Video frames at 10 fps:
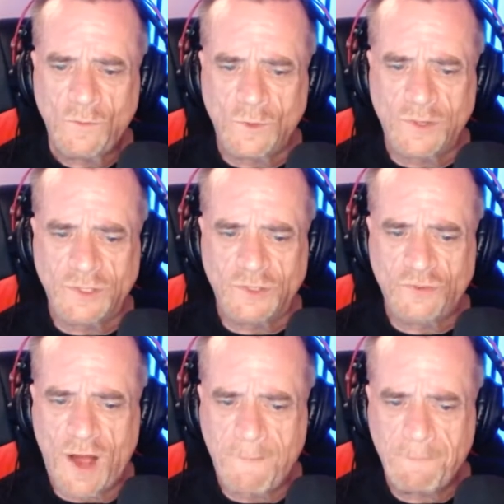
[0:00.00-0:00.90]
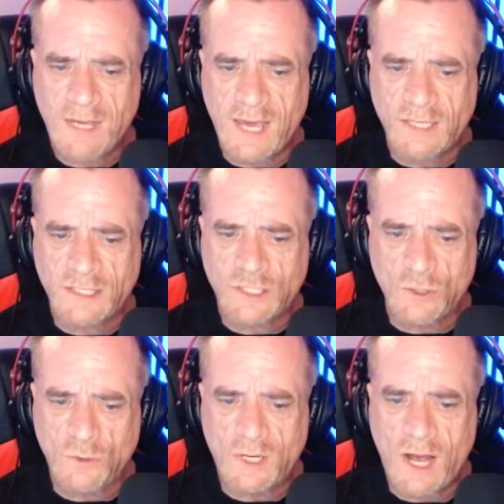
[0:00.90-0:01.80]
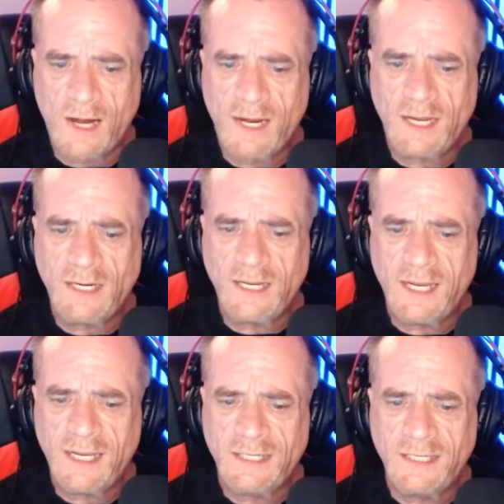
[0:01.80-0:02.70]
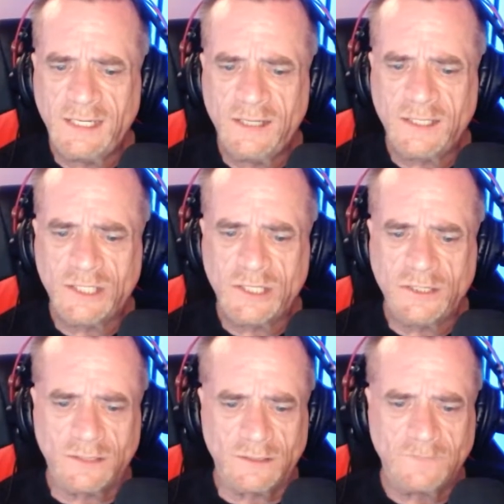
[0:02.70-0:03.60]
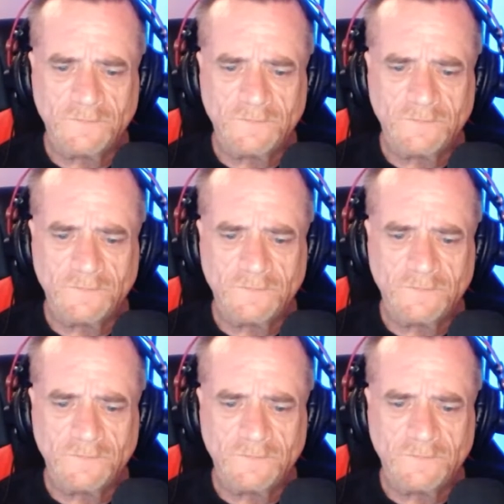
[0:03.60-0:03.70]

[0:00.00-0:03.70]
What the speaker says: with a drop gate so cunningly hidden in the jungle